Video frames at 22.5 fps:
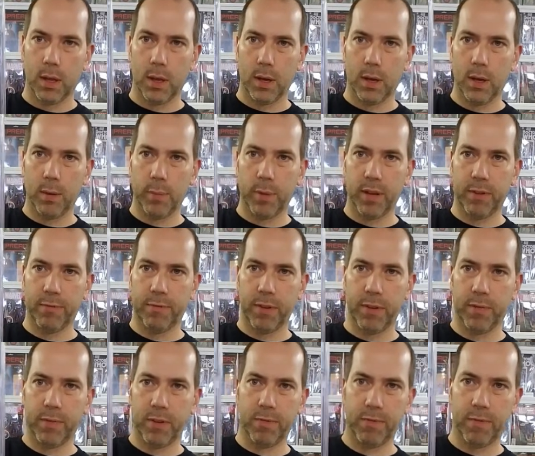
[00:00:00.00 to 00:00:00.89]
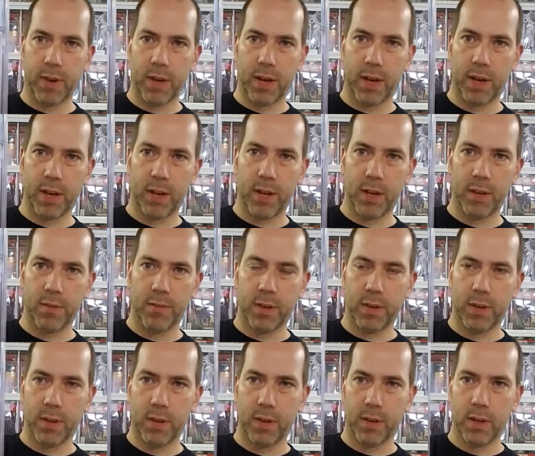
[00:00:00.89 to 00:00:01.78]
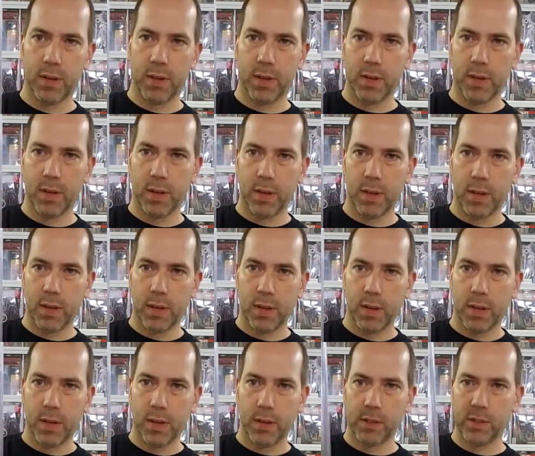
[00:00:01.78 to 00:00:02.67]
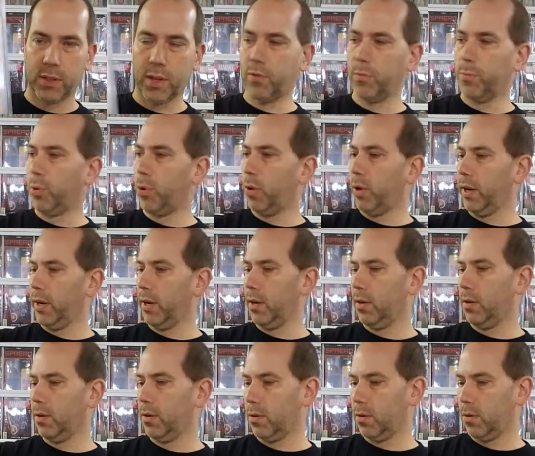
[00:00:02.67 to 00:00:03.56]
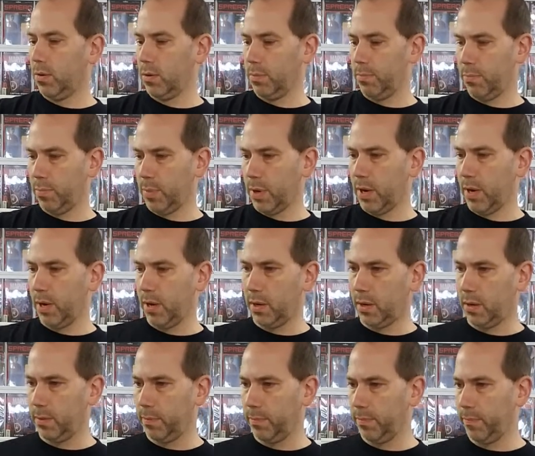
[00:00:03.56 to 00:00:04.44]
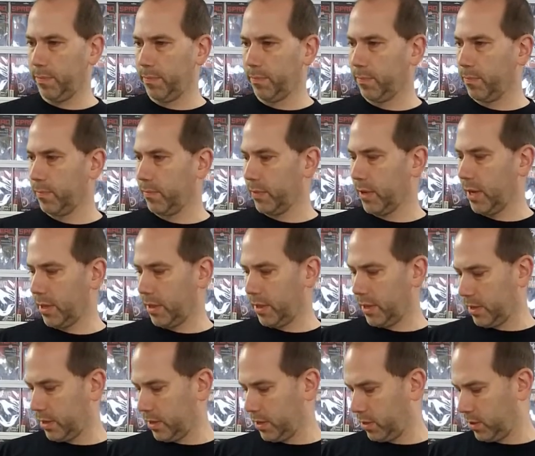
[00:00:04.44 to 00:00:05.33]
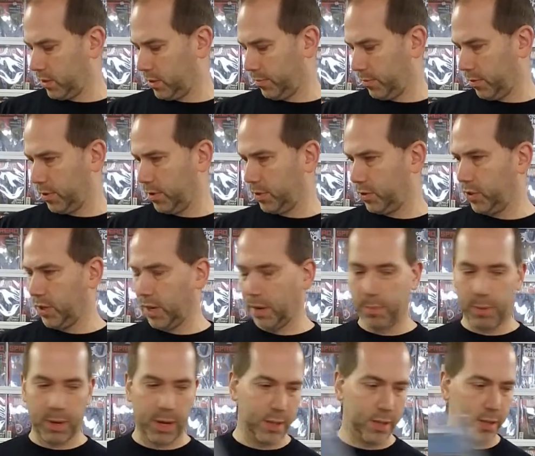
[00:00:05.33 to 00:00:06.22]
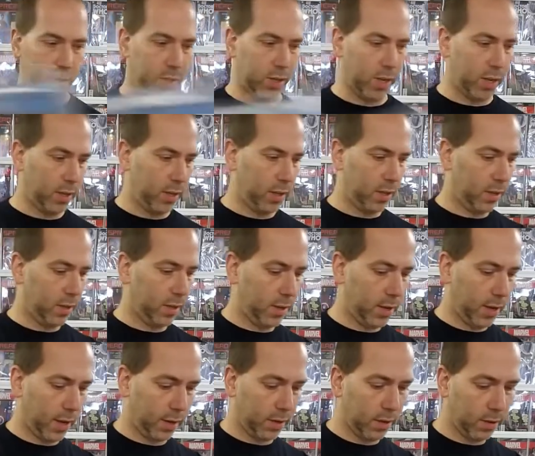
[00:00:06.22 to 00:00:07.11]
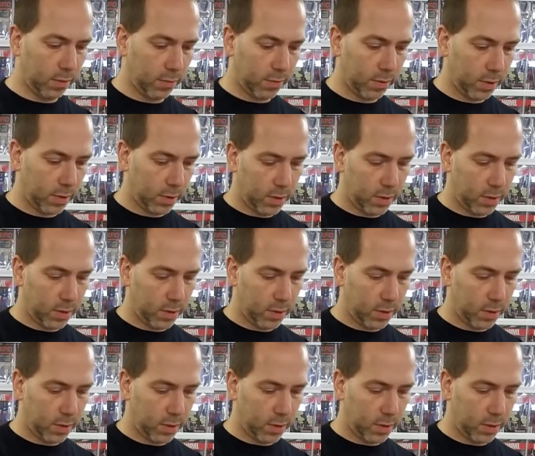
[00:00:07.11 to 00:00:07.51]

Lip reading: Iron Man 55, 7.0. I think this is for the same guy that sent in the detective.